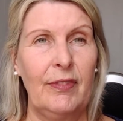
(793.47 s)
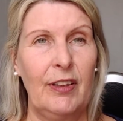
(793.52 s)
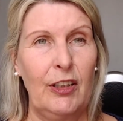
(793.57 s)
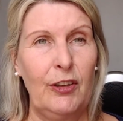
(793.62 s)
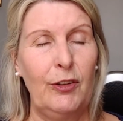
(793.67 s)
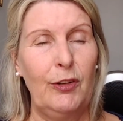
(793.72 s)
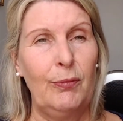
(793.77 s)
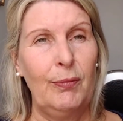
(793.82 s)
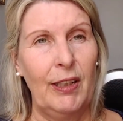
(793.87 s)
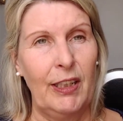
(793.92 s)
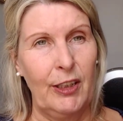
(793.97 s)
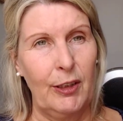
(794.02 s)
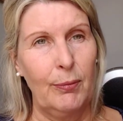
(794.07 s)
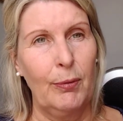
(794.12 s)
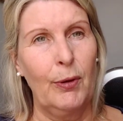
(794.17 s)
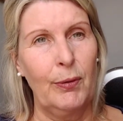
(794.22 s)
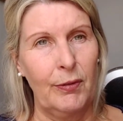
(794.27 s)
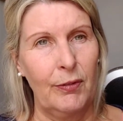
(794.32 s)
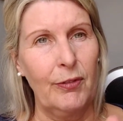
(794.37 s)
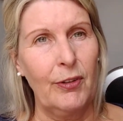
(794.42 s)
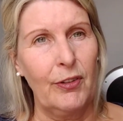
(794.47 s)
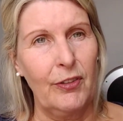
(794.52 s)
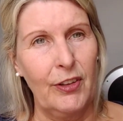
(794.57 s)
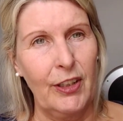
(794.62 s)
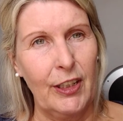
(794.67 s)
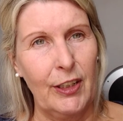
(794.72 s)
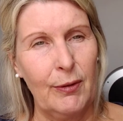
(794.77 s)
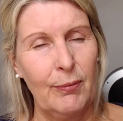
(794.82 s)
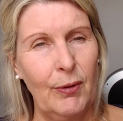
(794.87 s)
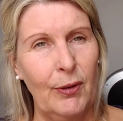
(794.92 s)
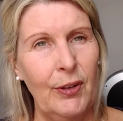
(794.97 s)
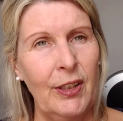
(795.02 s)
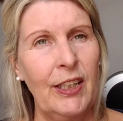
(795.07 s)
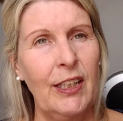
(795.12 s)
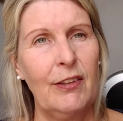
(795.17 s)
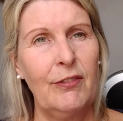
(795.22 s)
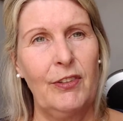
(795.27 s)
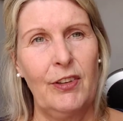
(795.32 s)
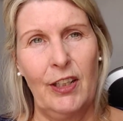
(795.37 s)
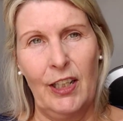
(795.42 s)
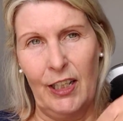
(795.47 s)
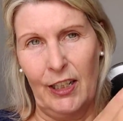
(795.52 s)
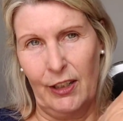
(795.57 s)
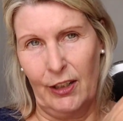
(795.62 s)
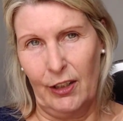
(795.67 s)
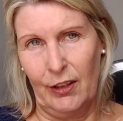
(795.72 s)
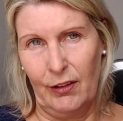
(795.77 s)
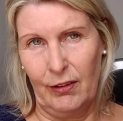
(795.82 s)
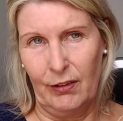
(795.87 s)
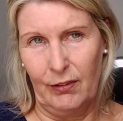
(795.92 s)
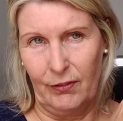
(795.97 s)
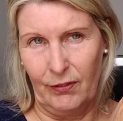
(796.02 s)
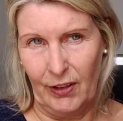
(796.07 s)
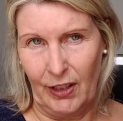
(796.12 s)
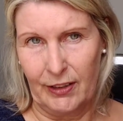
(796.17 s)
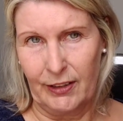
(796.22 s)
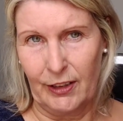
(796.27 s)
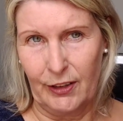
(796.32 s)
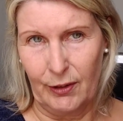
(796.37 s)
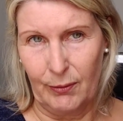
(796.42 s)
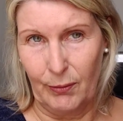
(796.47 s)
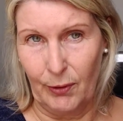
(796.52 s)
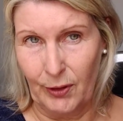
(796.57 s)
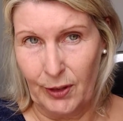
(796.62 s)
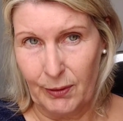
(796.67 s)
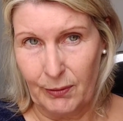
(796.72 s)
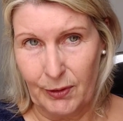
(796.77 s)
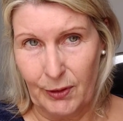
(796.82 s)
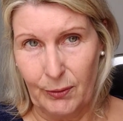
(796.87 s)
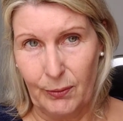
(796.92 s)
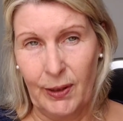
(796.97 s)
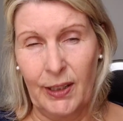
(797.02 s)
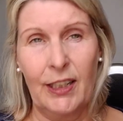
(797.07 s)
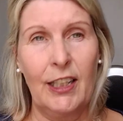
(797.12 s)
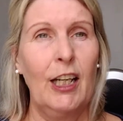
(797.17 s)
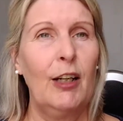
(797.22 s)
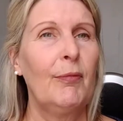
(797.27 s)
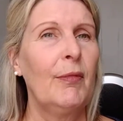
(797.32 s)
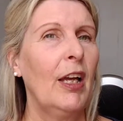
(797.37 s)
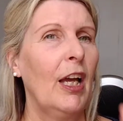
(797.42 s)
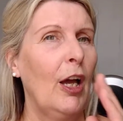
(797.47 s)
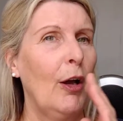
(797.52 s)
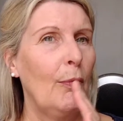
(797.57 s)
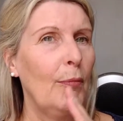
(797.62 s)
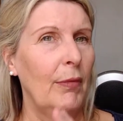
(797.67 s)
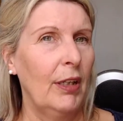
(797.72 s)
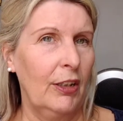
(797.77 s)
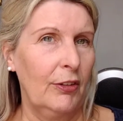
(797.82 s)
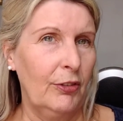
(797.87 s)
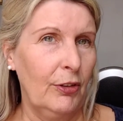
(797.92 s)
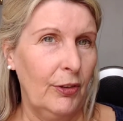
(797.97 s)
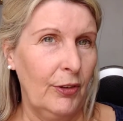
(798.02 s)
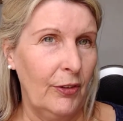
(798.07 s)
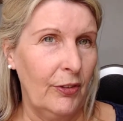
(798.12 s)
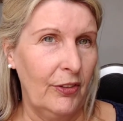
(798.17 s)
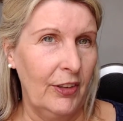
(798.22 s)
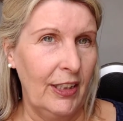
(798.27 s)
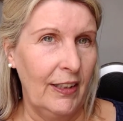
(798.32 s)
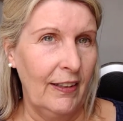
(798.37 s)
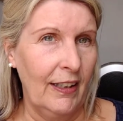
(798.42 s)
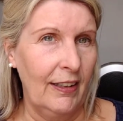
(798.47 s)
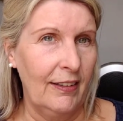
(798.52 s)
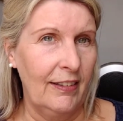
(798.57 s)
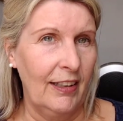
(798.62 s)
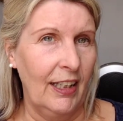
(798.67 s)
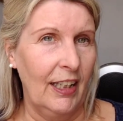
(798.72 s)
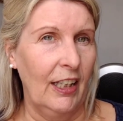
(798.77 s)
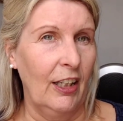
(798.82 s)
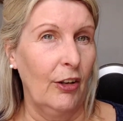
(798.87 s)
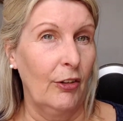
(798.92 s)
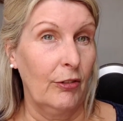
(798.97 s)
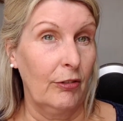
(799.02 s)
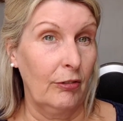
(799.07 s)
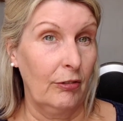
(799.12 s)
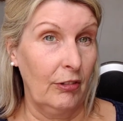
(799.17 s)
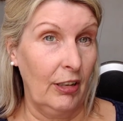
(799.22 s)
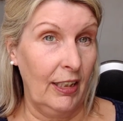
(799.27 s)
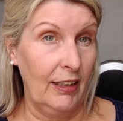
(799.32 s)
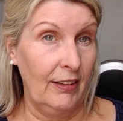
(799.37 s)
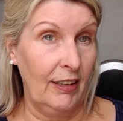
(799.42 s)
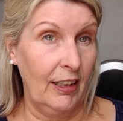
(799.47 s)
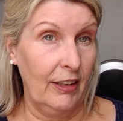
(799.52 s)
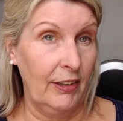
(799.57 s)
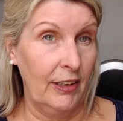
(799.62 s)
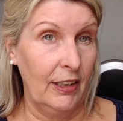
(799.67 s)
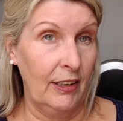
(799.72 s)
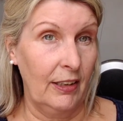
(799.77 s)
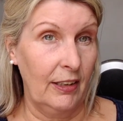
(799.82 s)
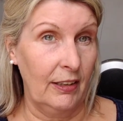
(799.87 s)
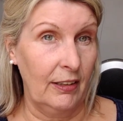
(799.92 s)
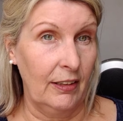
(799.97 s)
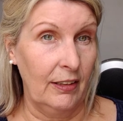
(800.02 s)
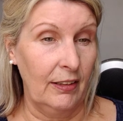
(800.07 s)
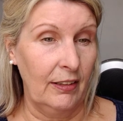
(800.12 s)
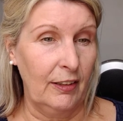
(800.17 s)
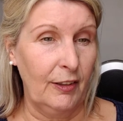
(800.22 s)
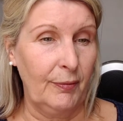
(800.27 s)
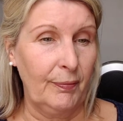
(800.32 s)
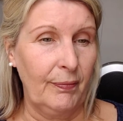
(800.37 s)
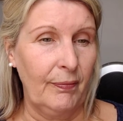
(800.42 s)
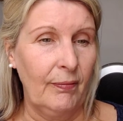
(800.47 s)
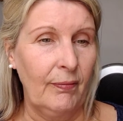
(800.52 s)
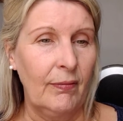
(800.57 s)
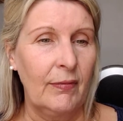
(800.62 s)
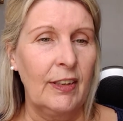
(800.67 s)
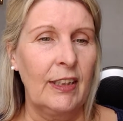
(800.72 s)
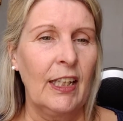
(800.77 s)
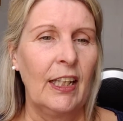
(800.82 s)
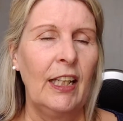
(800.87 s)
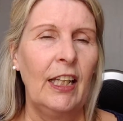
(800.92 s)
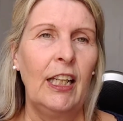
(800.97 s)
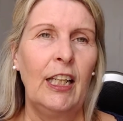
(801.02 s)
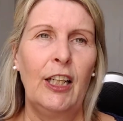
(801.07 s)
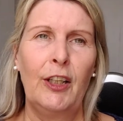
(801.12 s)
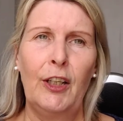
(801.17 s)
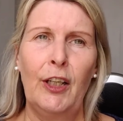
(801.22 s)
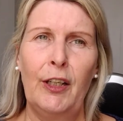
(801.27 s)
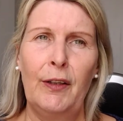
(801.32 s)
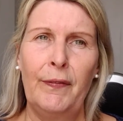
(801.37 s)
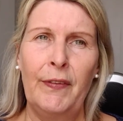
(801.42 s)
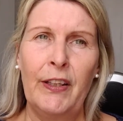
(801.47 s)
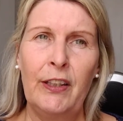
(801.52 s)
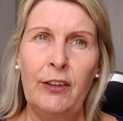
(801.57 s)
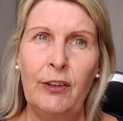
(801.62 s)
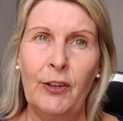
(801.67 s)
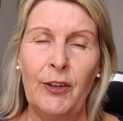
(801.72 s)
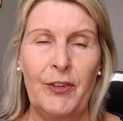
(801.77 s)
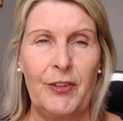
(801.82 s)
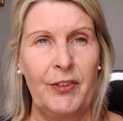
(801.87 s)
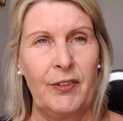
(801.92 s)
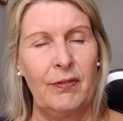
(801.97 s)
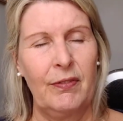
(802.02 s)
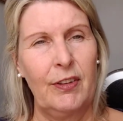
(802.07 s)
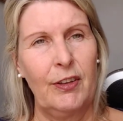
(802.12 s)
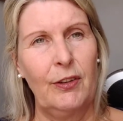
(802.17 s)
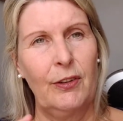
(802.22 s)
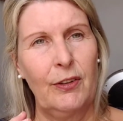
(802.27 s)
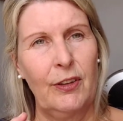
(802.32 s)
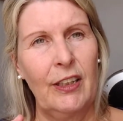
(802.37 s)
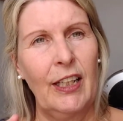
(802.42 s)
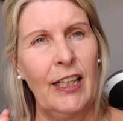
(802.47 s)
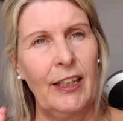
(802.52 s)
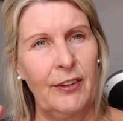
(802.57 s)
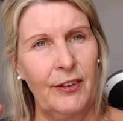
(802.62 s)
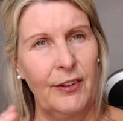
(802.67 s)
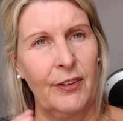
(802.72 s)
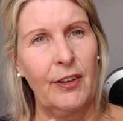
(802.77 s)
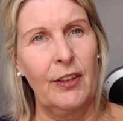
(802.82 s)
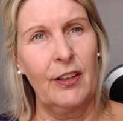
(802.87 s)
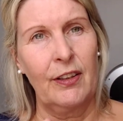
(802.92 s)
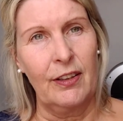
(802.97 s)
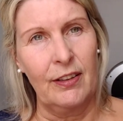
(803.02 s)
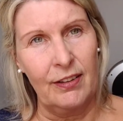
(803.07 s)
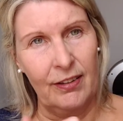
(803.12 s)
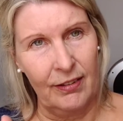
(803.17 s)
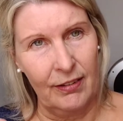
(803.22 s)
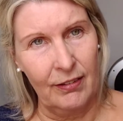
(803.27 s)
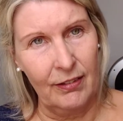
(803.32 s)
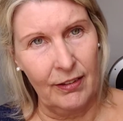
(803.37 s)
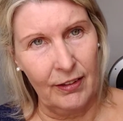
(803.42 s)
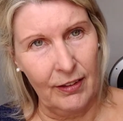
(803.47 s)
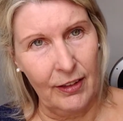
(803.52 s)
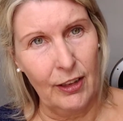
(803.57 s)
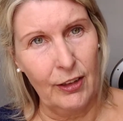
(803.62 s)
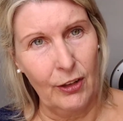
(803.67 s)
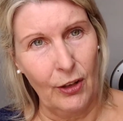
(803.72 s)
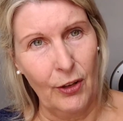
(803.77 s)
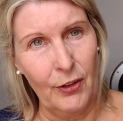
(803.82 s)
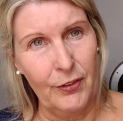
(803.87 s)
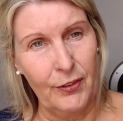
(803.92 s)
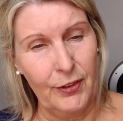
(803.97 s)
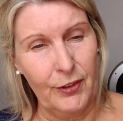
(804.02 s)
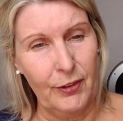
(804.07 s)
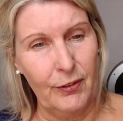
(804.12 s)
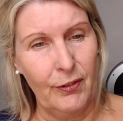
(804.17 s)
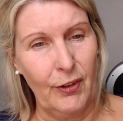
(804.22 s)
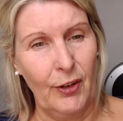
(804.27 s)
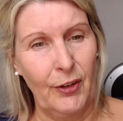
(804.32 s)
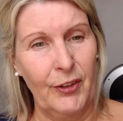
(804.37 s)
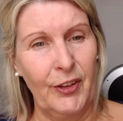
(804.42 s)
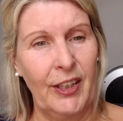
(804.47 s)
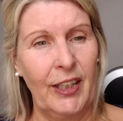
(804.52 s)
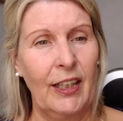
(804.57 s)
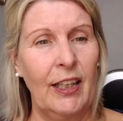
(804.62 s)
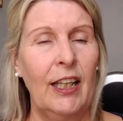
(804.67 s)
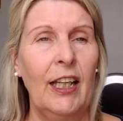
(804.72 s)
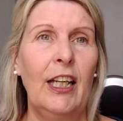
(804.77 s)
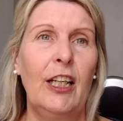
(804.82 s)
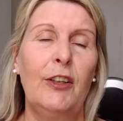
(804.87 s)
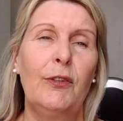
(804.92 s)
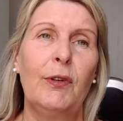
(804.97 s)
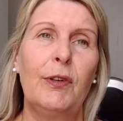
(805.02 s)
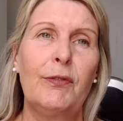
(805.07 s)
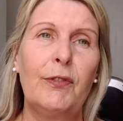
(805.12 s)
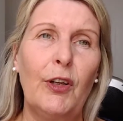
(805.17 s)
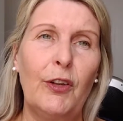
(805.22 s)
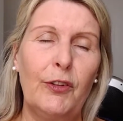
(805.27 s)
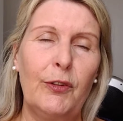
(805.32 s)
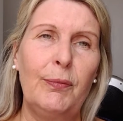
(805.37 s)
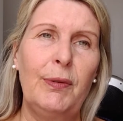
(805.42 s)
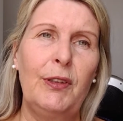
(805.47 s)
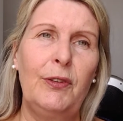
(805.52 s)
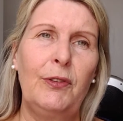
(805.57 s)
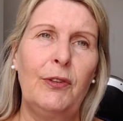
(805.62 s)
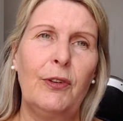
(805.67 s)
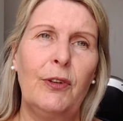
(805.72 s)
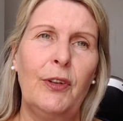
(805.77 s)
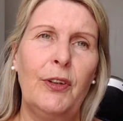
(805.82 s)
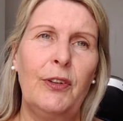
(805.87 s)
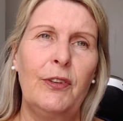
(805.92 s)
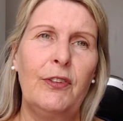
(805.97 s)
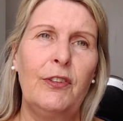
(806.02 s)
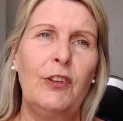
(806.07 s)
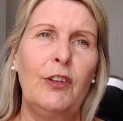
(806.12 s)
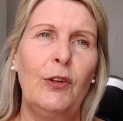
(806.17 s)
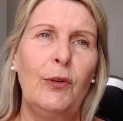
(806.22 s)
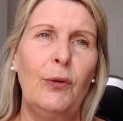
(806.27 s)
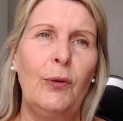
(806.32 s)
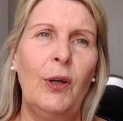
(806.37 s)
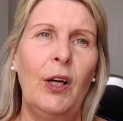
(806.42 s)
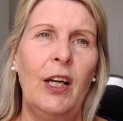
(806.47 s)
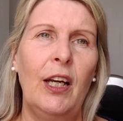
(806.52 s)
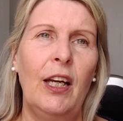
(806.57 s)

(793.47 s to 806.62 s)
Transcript: you make an appointment first thing in the morning. If you find it in the morning when you wake up, make sure you're seen that day. Red area, ladies. The loss, your Lycra, the loss that you've got. We've got to be sure there's no